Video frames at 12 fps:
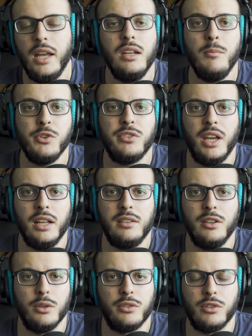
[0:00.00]
Andy
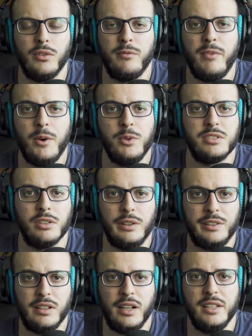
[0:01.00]
Muschietti also very
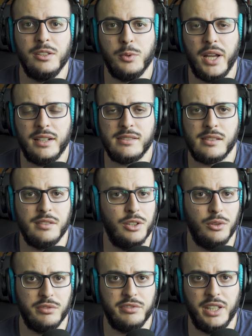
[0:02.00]
solidly directs the
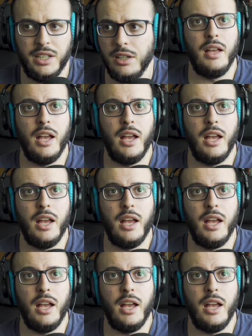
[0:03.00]
whole thing.